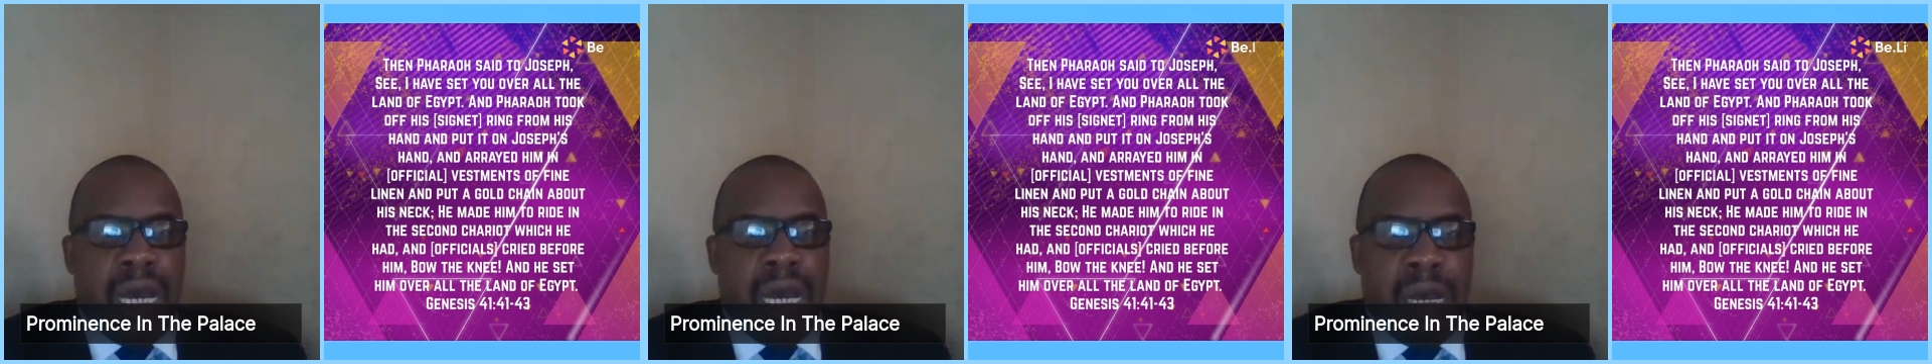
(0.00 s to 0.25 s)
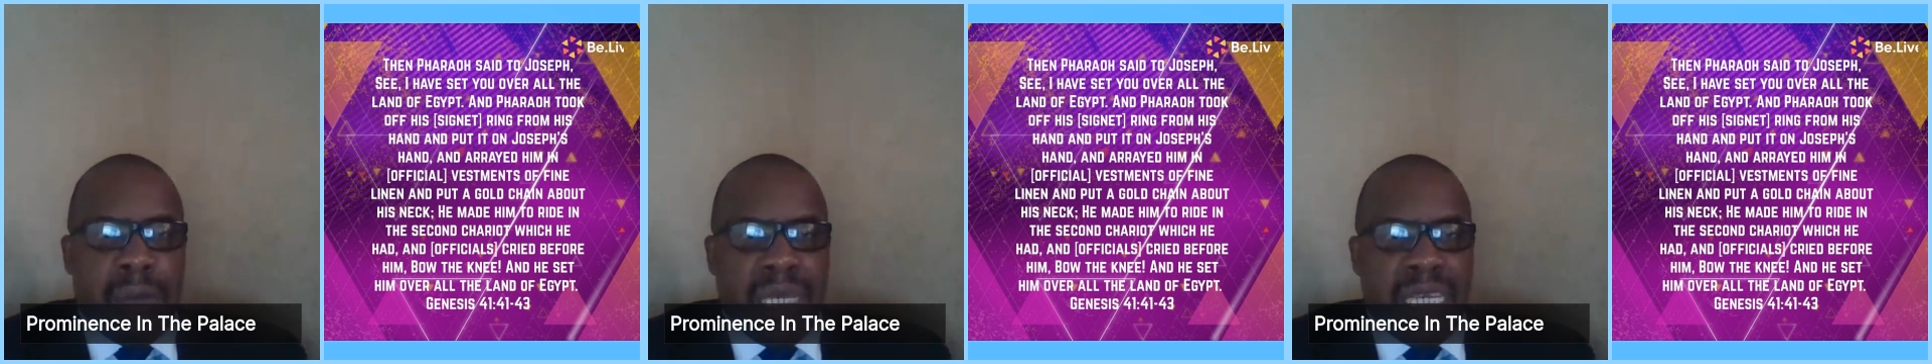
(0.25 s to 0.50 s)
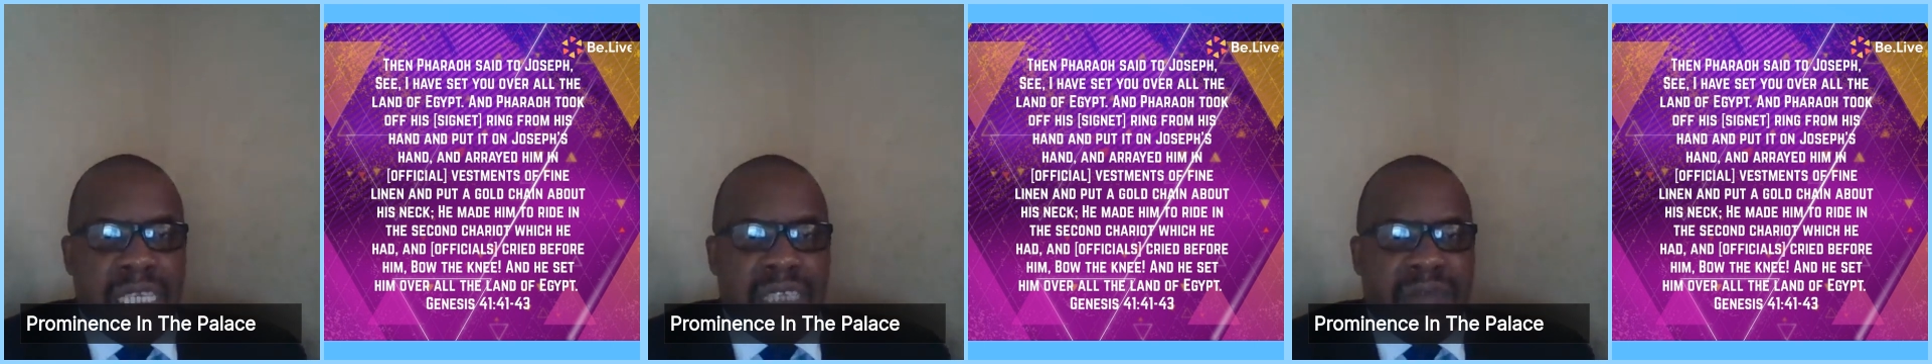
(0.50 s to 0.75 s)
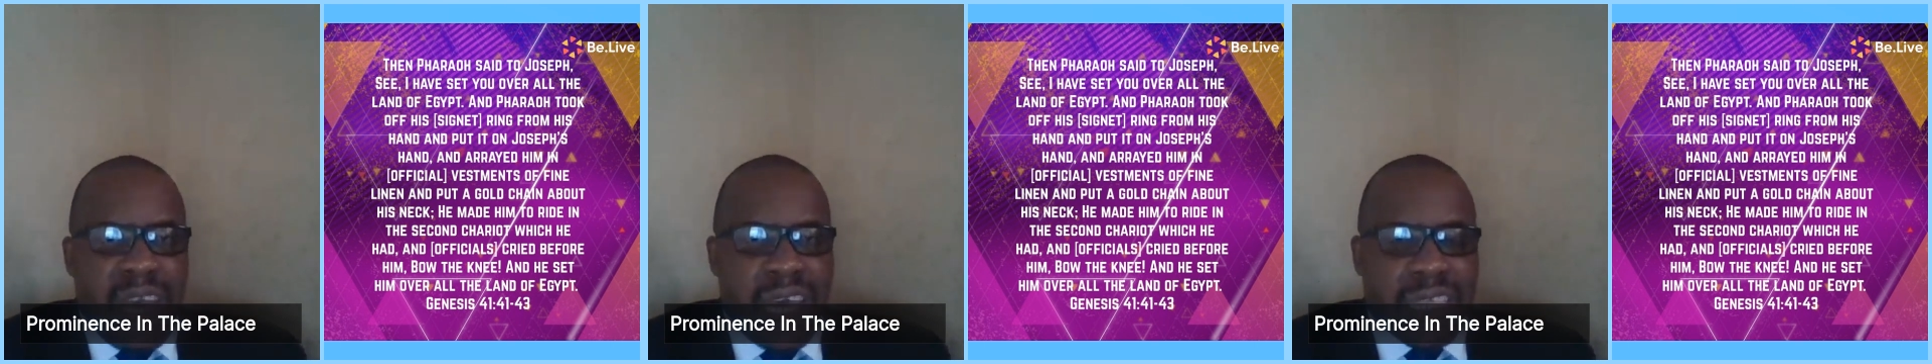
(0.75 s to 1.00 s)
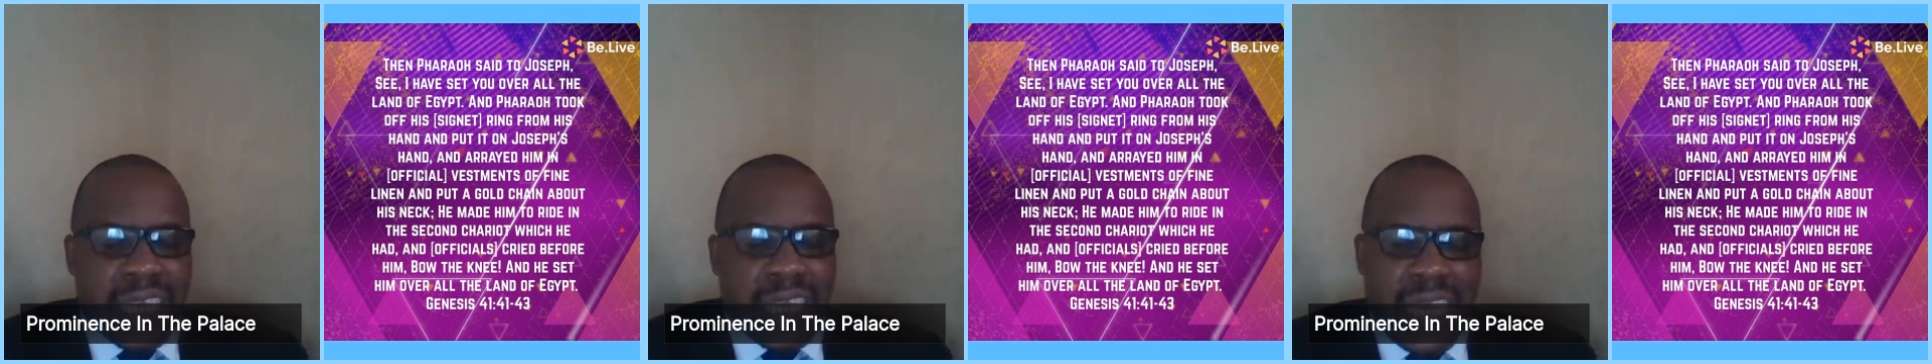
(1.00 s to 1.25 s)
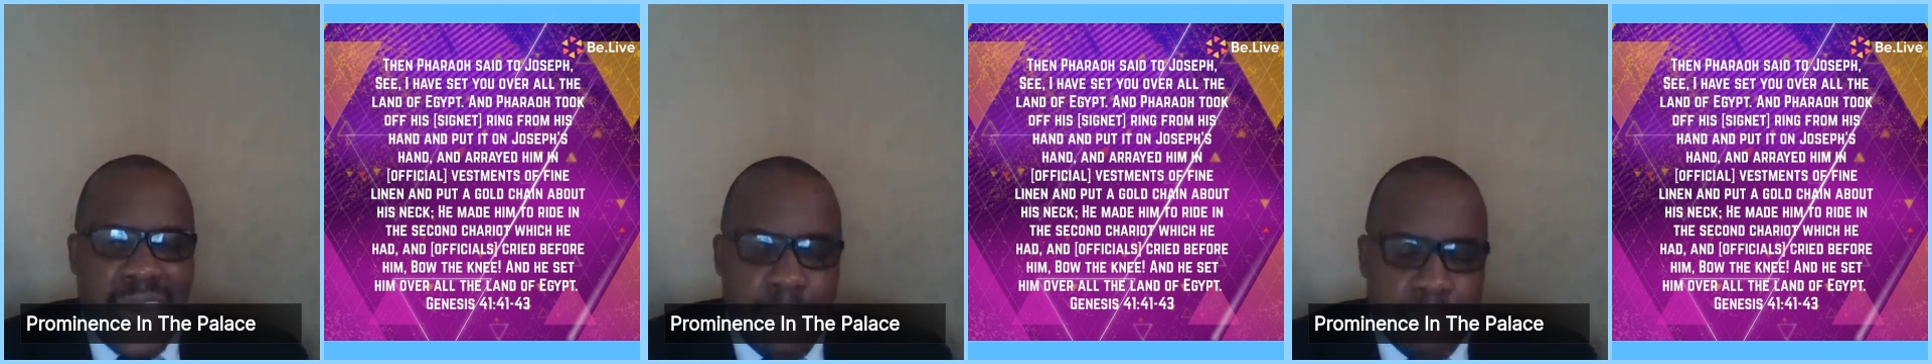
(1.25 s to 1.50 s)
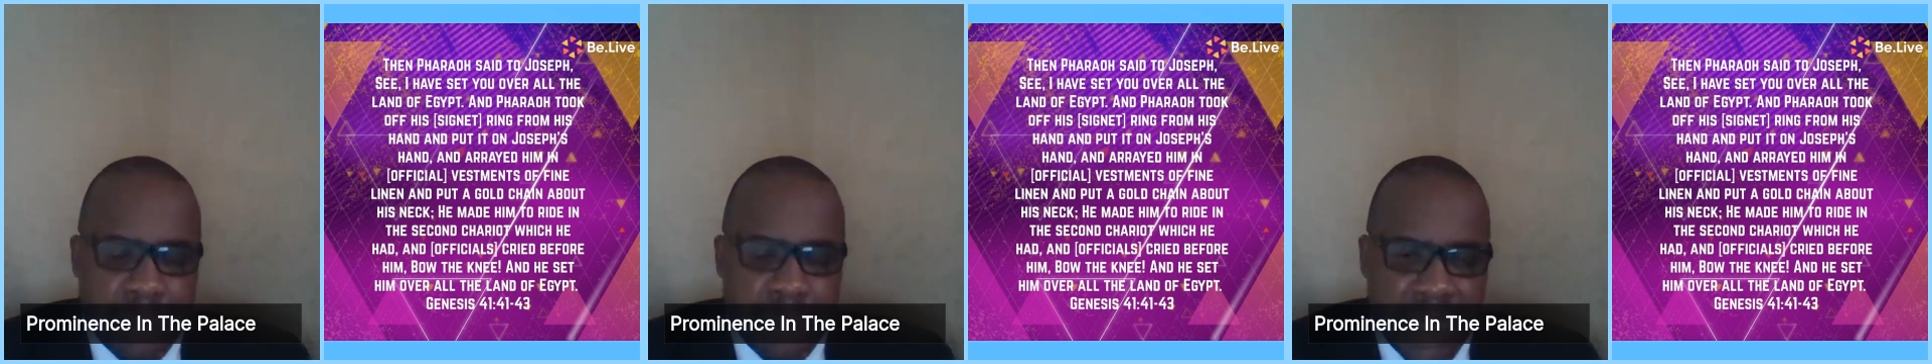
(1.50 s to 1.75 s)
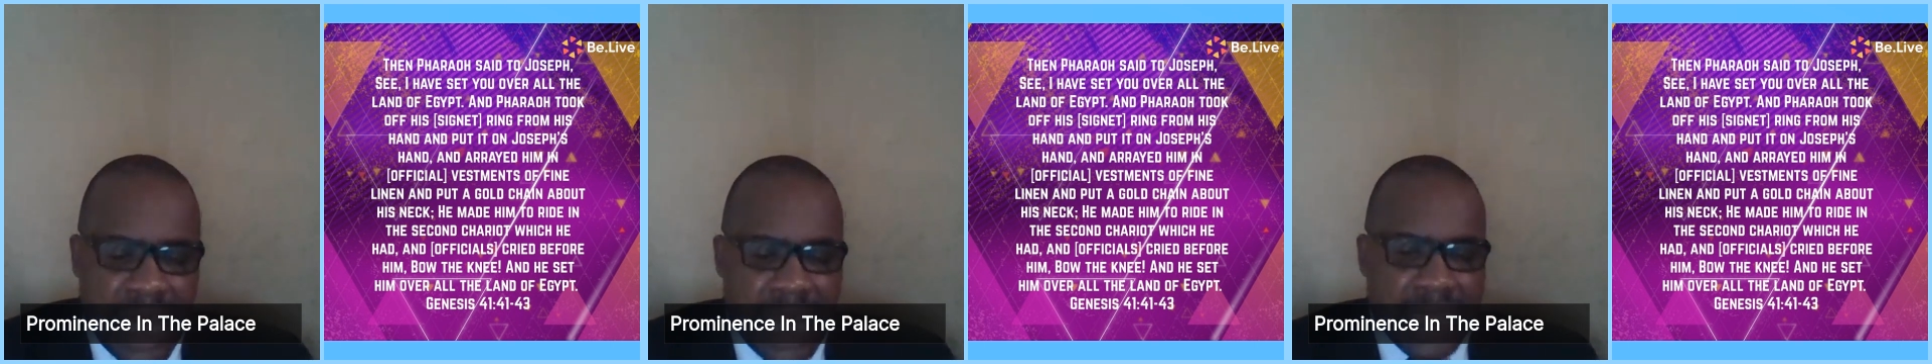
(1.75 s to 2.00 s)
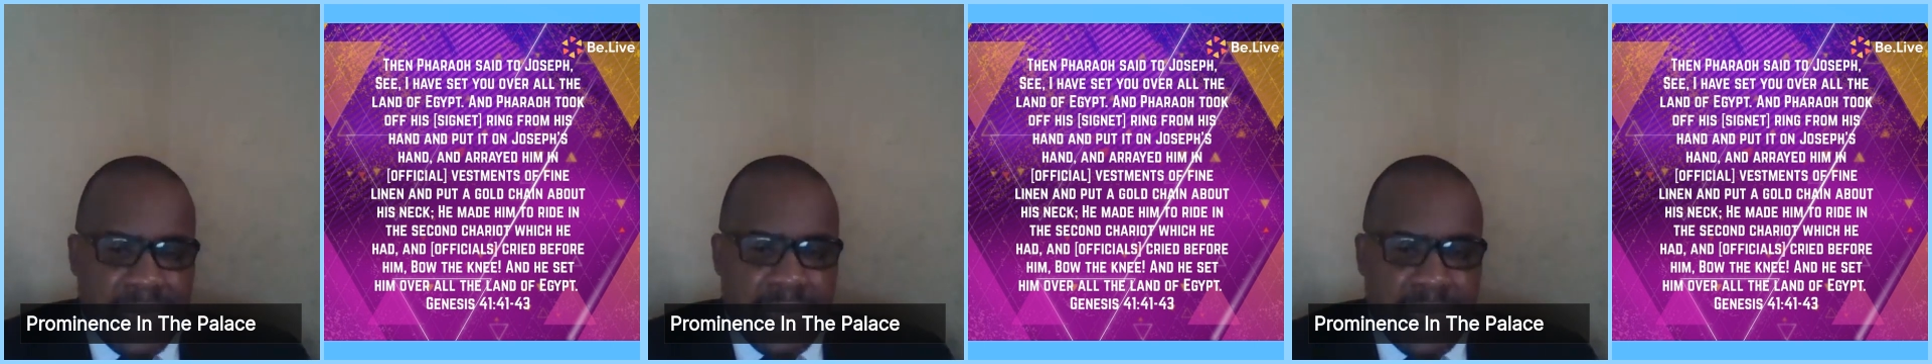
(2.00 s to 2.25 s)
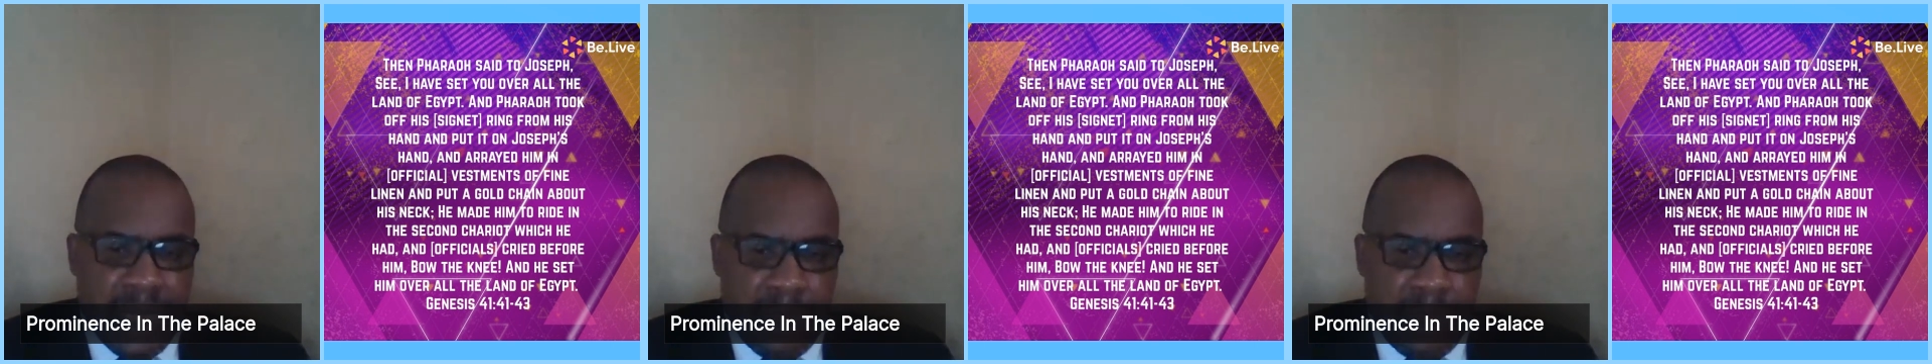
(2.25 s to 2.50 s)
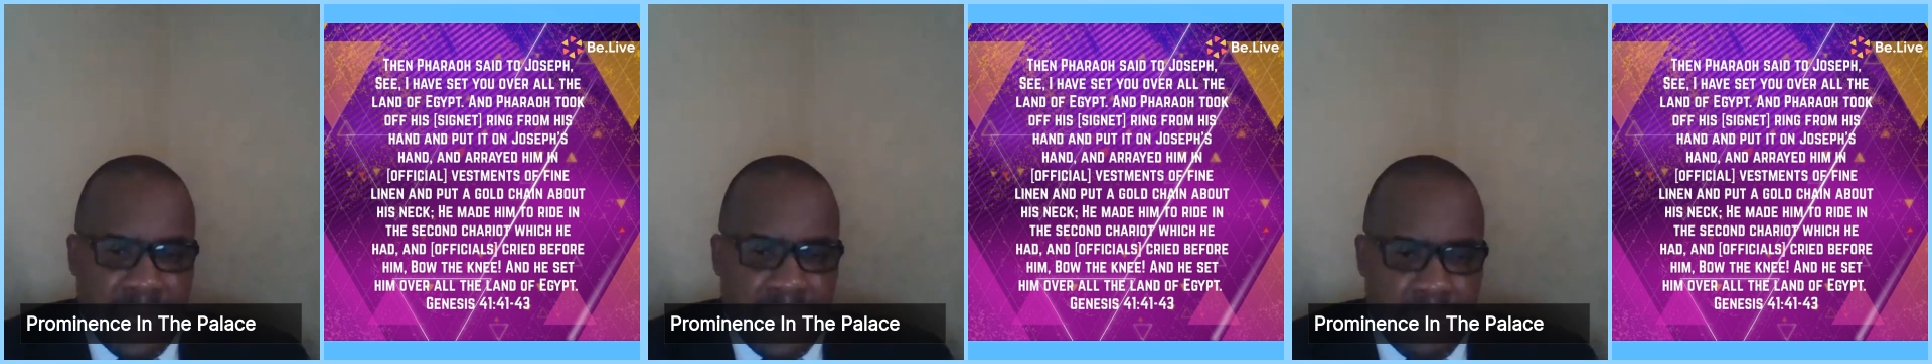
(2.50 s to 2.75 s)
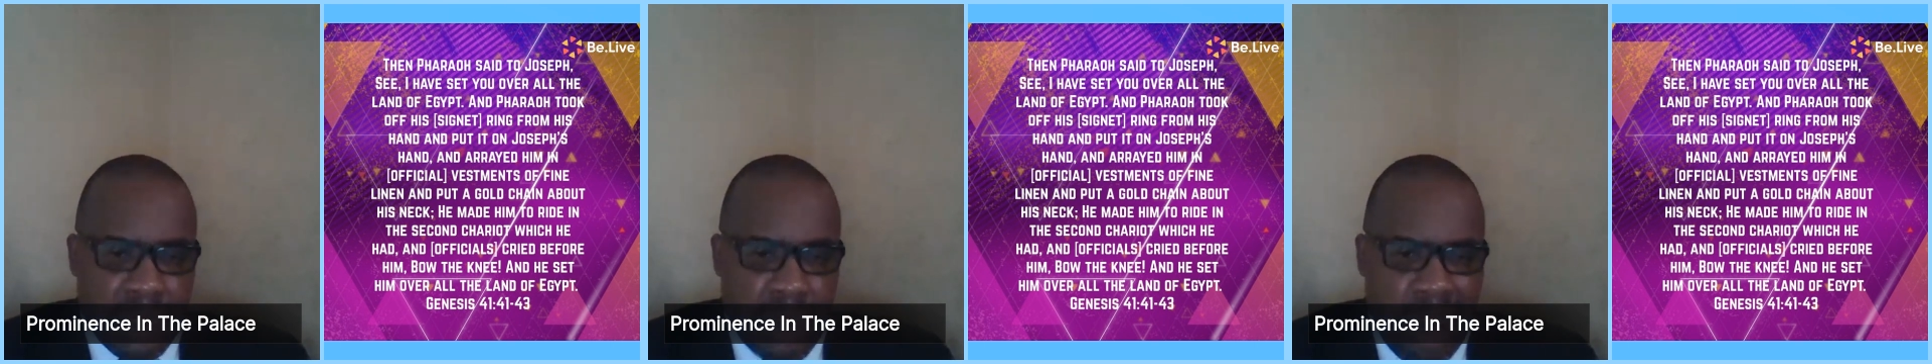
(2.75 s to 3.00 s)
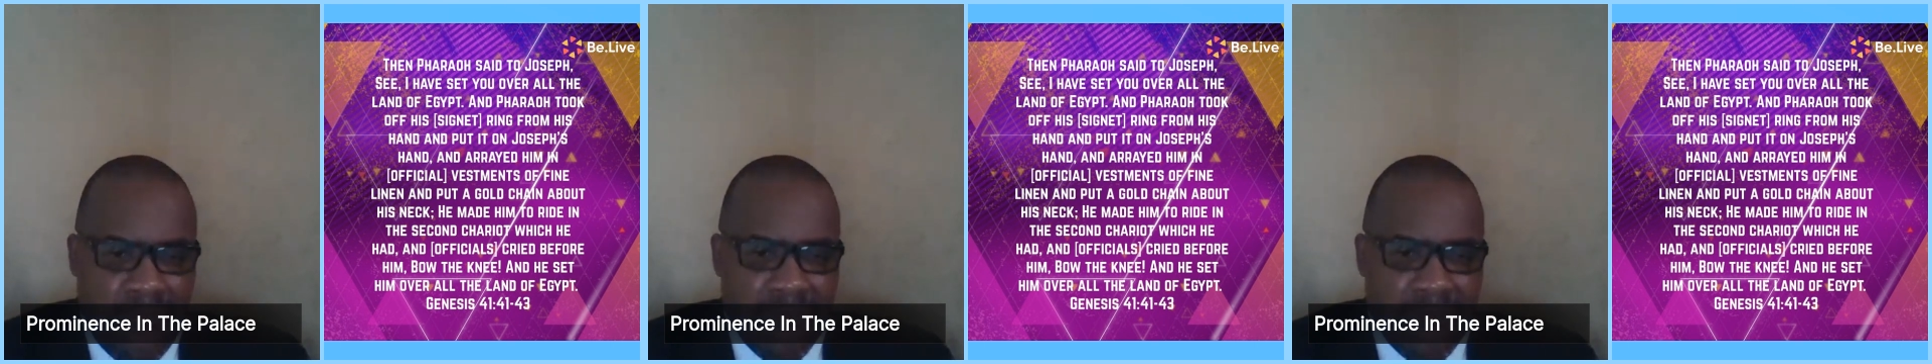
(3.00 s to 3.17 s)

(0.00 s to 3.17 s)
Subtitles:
His father kept that deep in his heart.